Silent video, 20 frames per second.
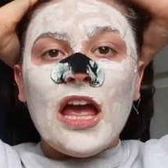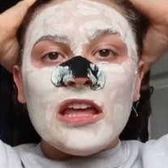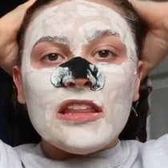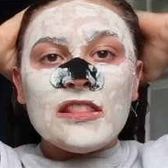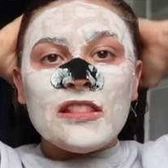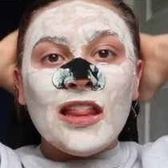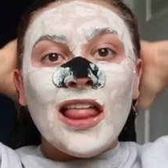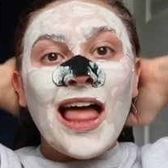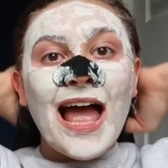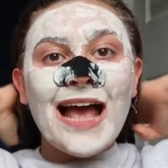
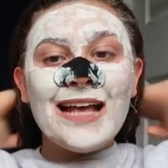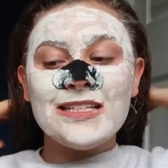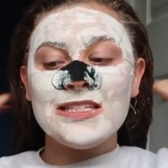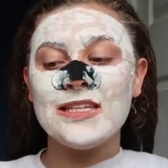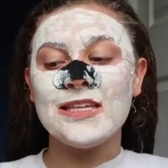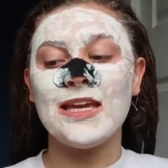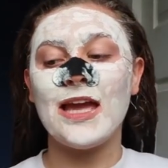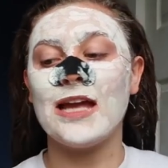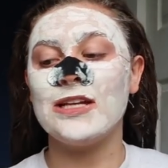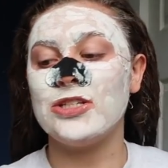And
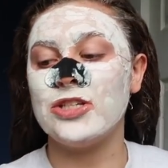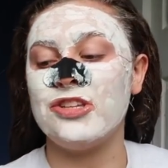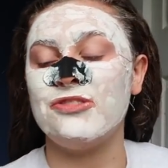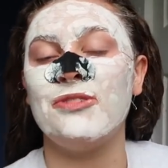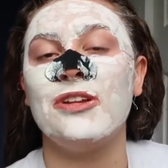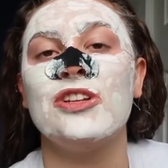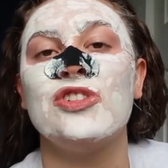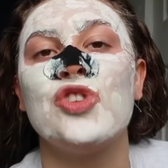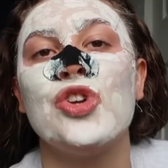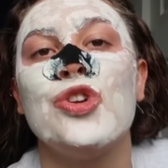lastly, I
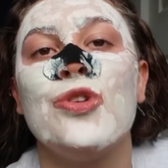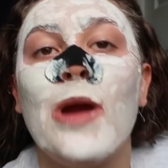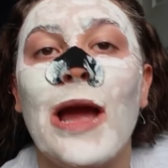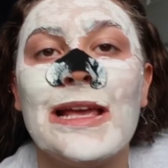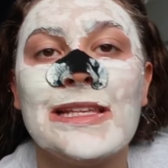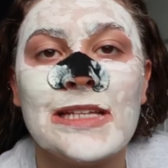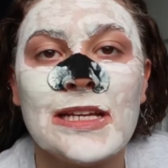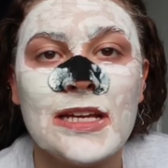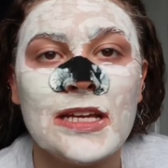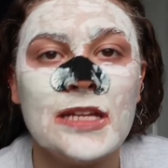just want to show you
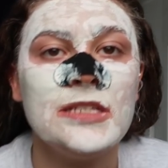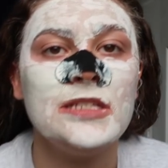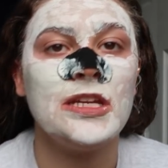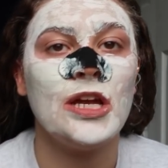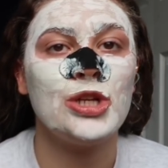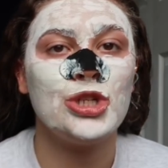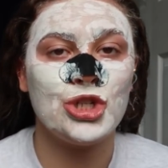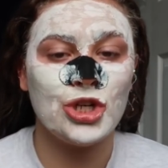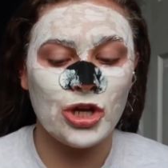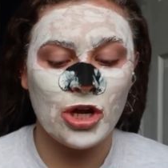guys a
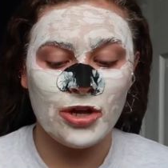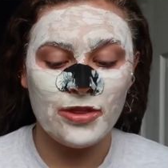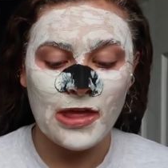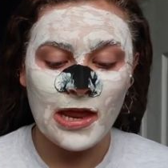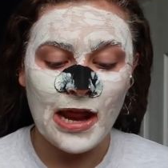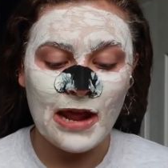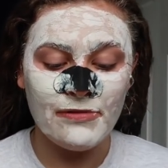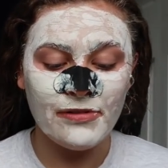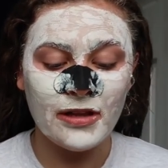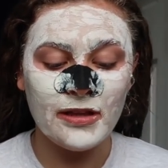conditioner
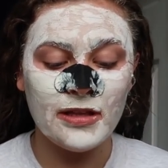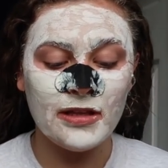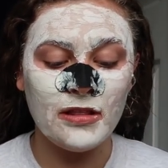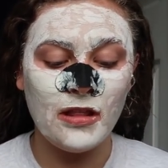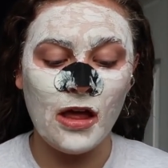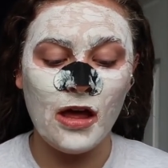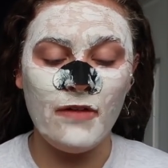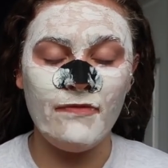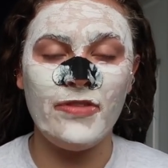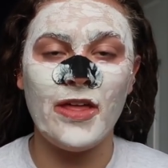that I really
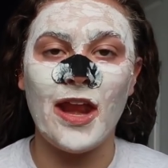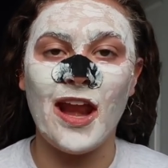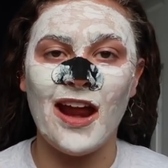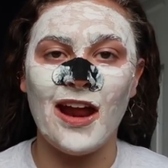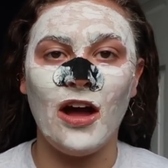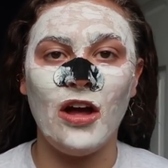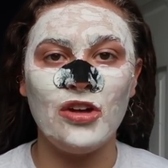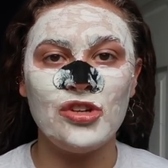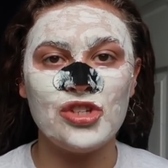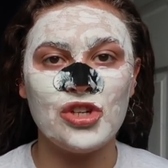love that
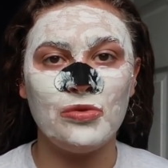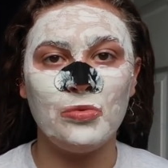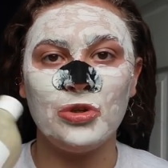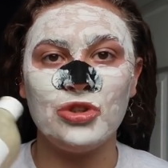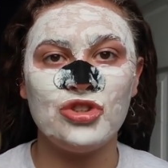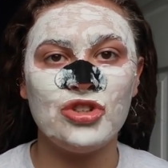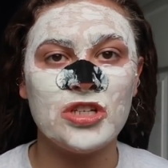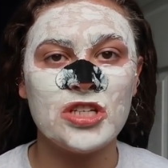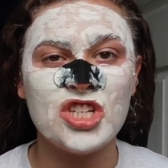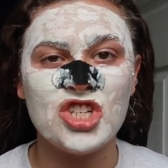I also
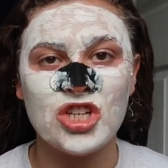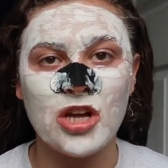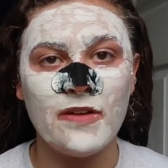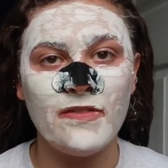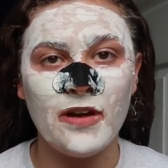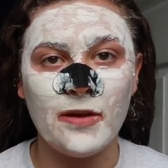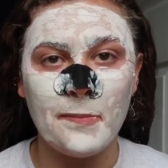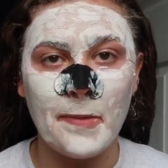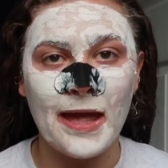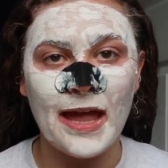will just
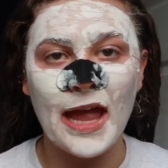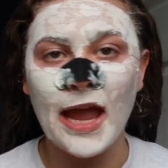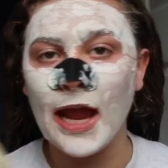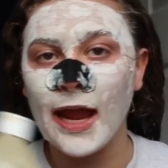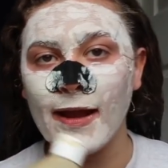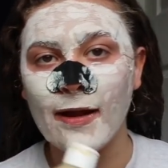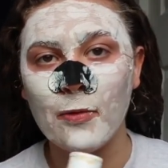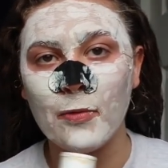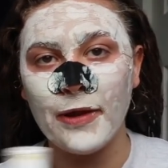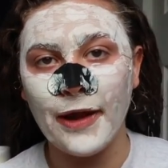shove on my
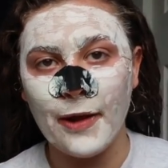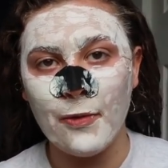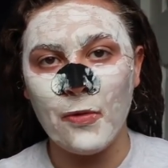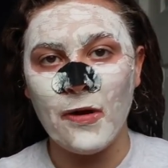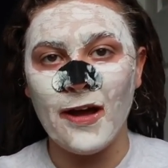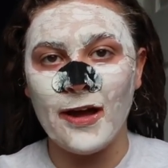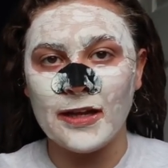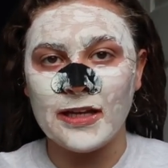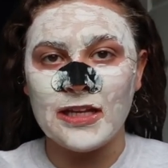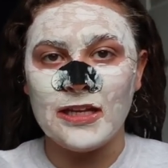hair when I
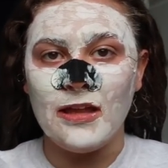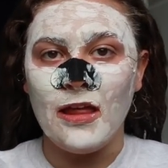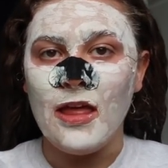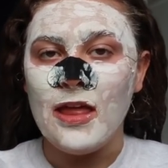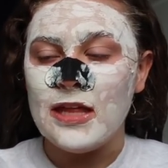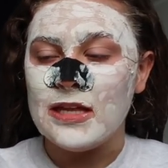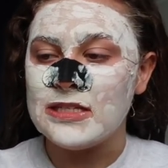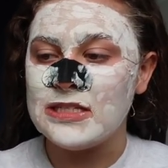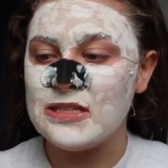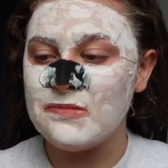want a
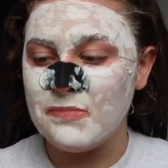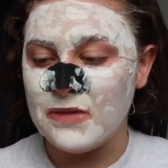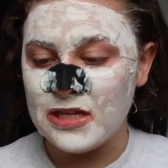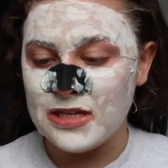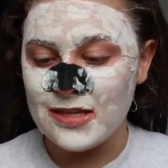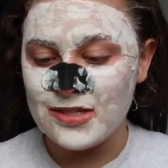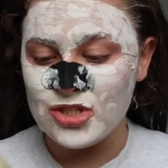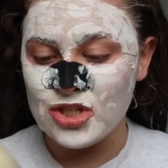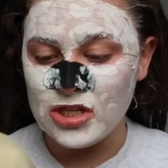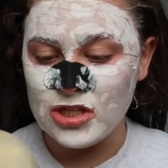deep
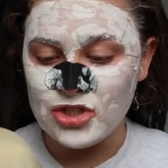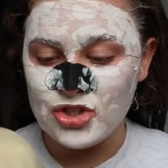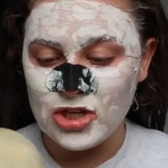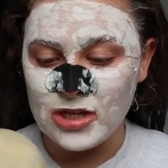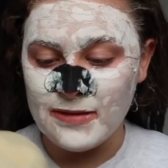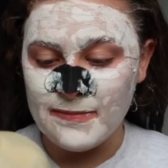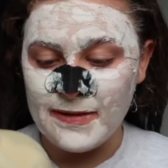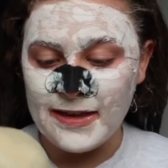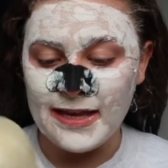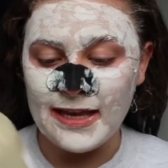conditioning
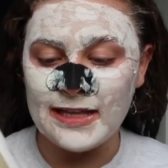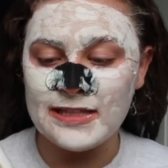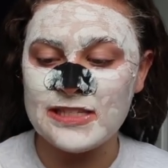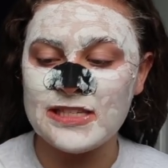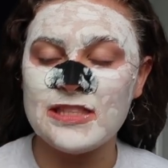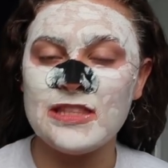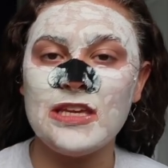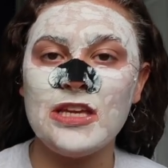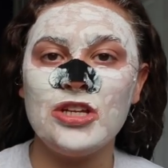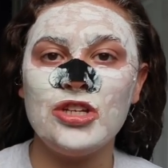treatment.
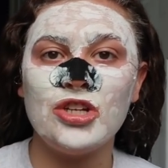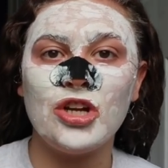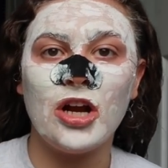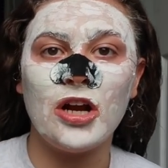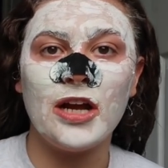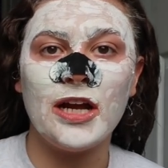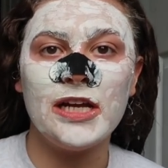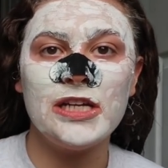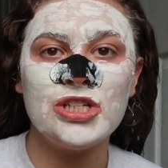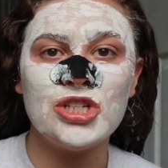It's the
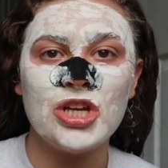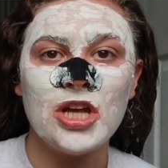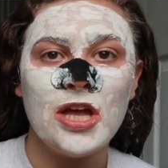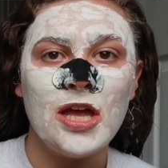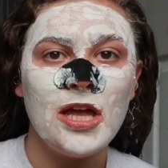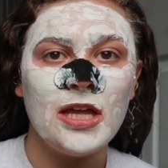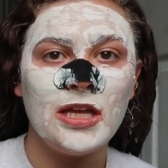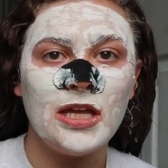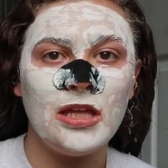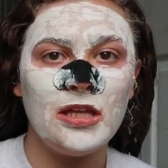Nourish
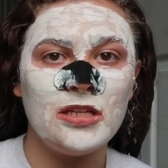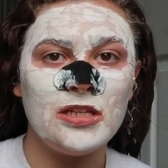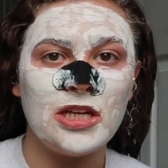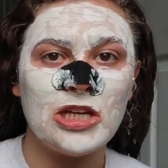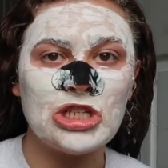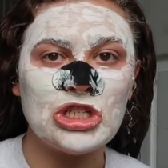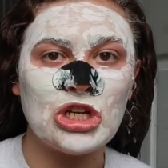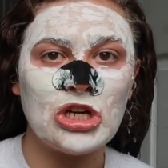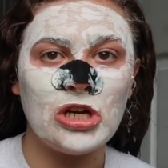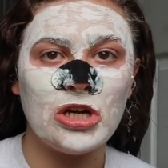
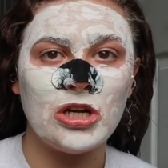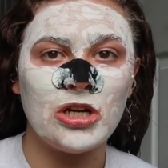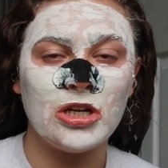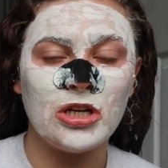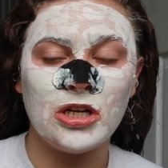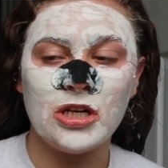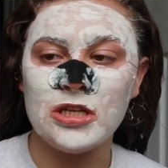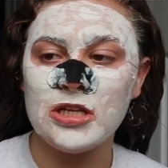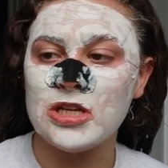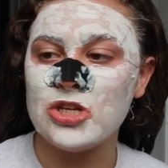
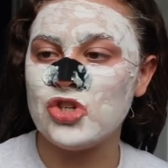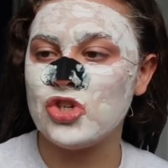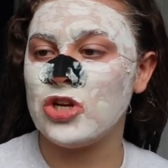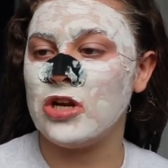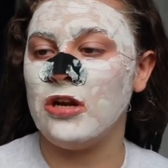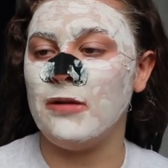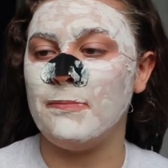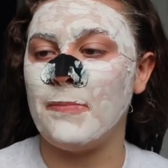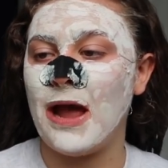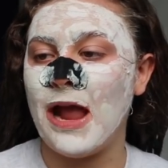
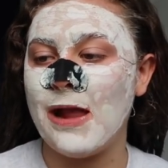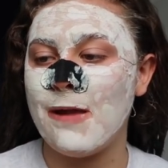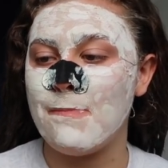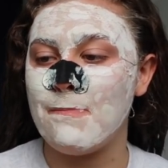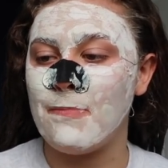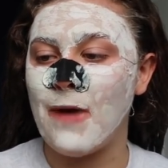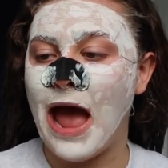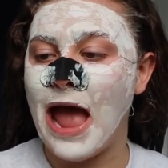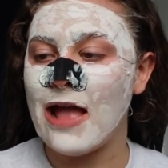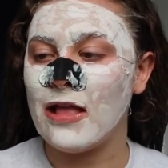Conditioner
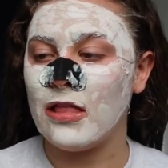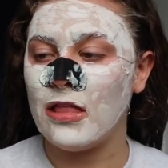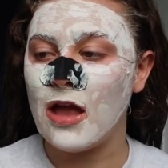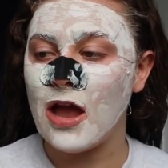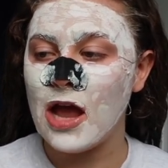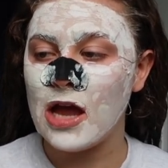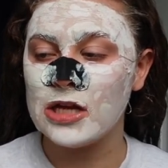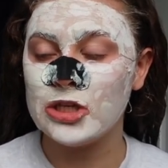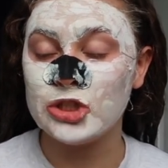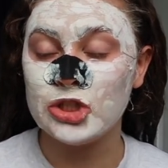by
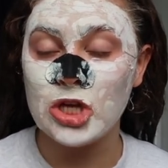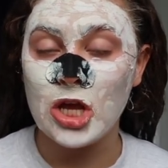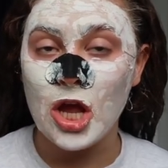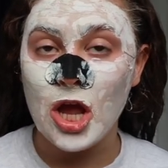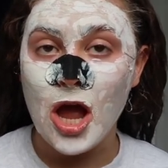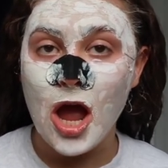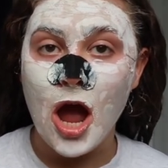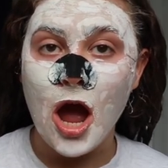Biolage.